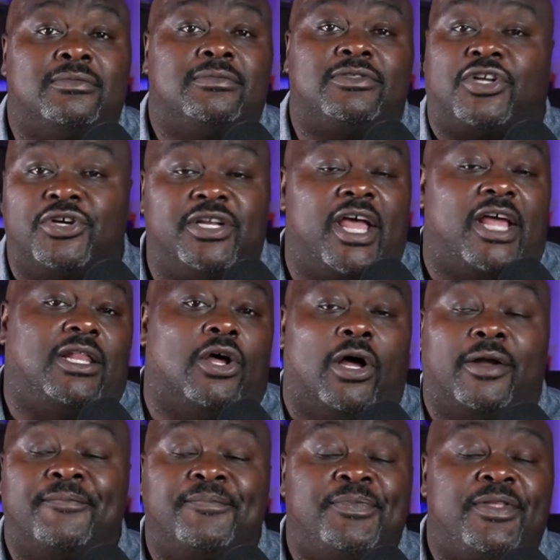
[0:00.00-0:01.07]
Good. And look,
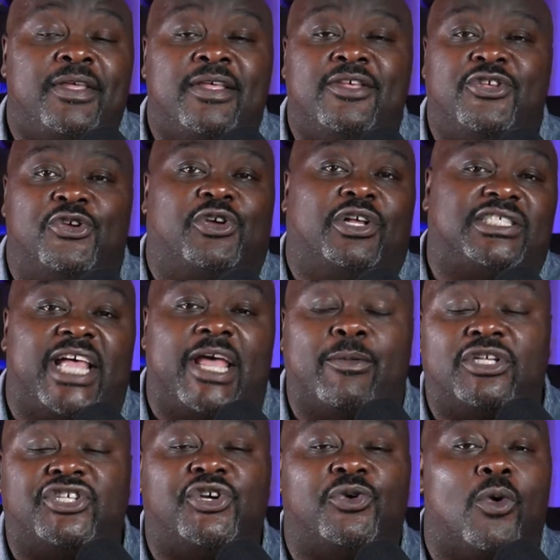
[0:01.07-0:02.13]
you can say
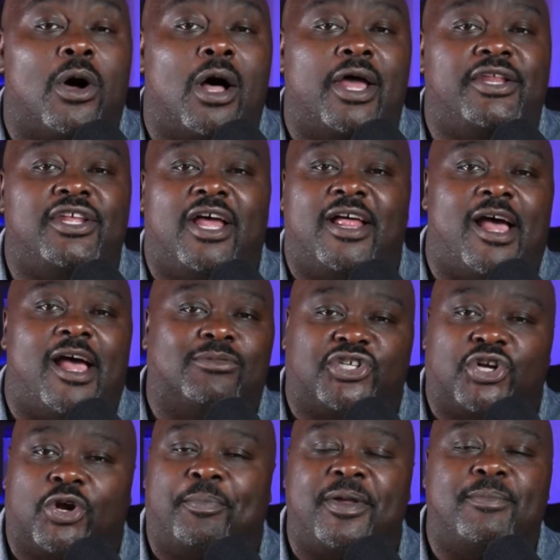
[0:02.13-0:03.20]
what you want. I'm
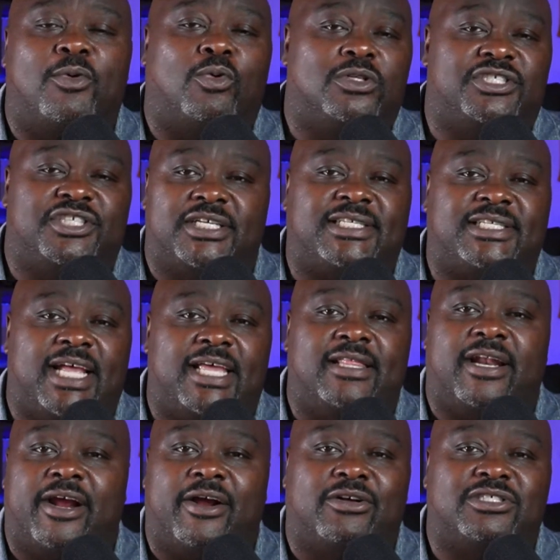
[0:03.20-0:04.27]
sure people will just say
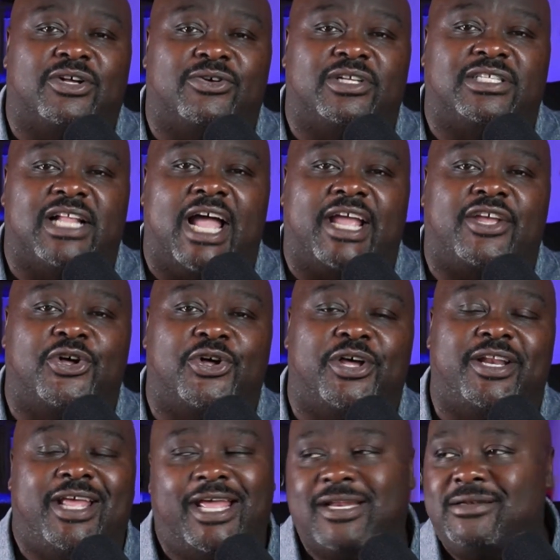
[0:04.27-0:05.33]
that Arizona's not good.
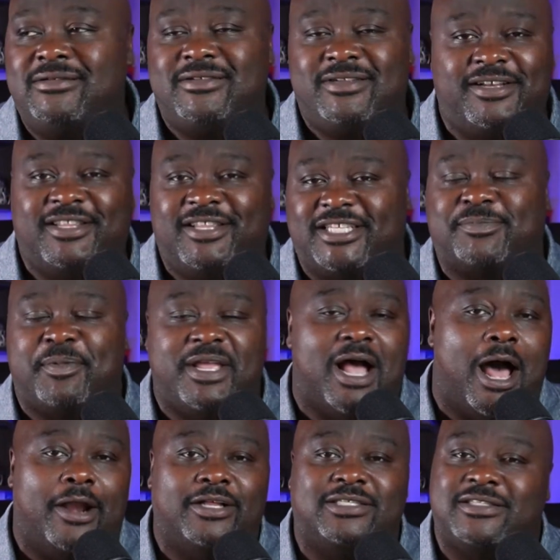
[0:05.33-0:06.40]
And let's be
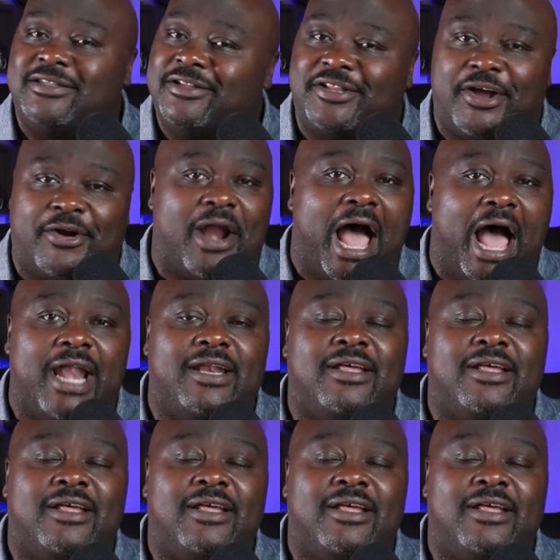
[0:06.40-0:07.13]
honest, they're not.